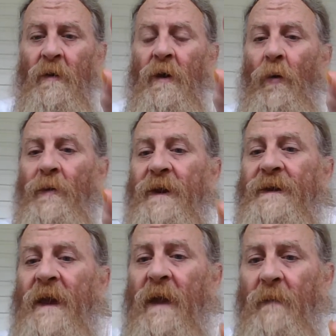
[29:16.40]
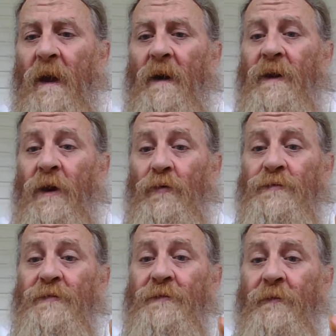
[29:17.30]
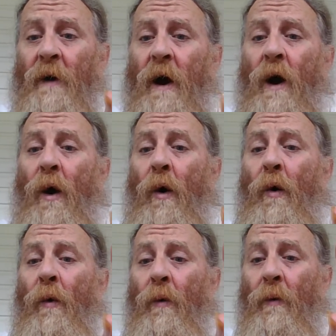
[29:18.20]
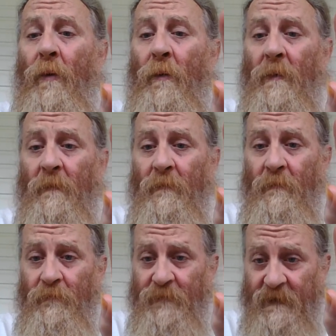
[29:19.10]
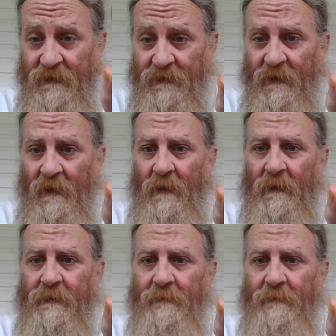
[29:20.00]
Because when he came out, he was strong in God.